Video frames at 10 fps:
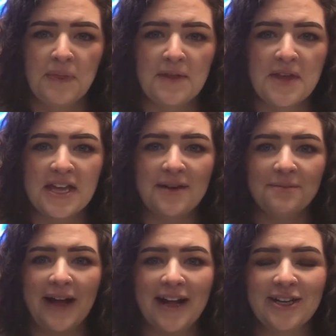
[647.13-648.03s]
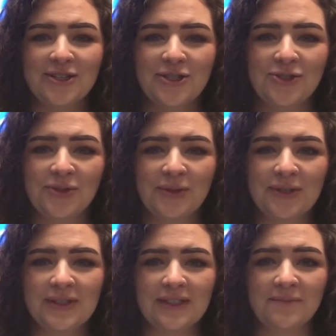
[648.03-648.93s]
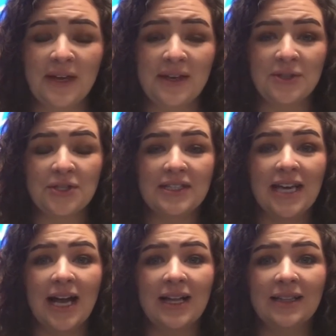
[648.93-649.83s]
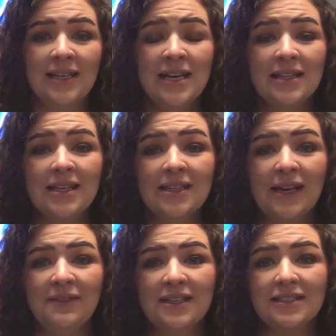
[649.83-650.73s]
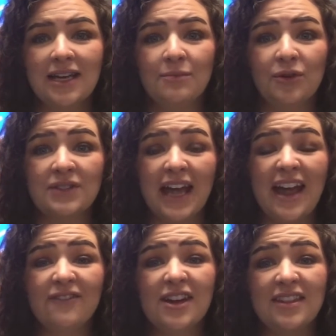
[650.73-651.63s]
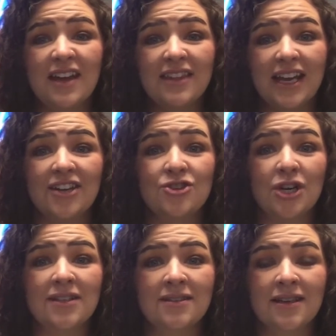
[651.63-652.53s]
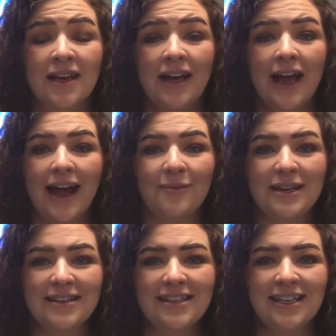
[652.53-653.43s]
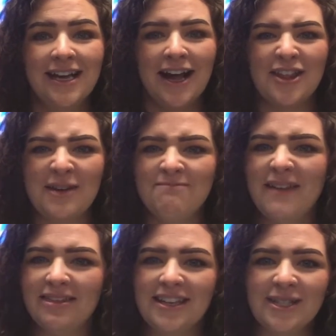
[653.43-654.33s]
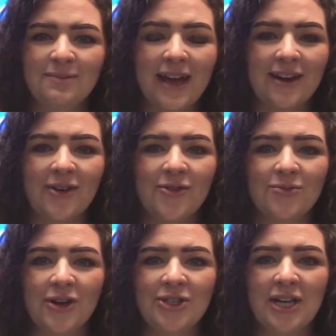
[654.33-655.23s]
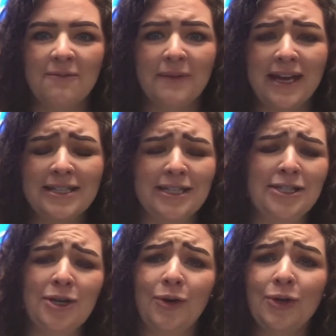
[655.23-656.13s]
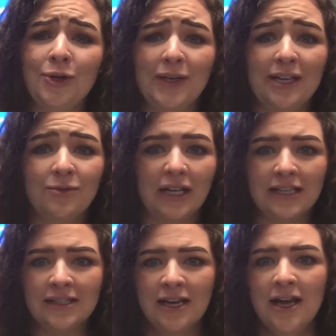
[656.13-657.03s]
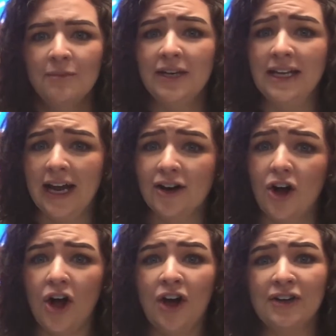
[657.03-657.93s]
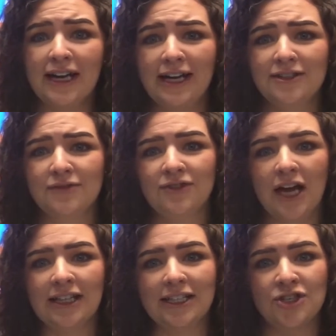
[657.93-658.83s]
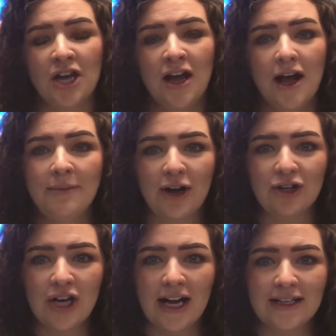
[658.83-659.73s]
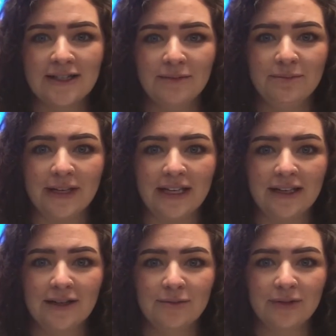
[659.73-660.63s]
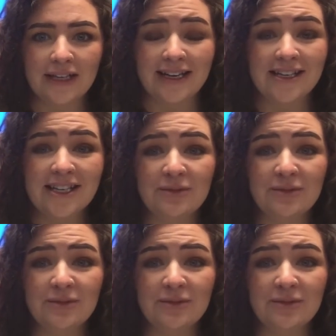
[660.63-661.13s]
They get back to Jerusalem and they start to tell the 11 disciples everything that had just happened how they had met this man on the road to Emmaus. They didn't know who he was, but he had all kinds of knowledge about God's big plan and his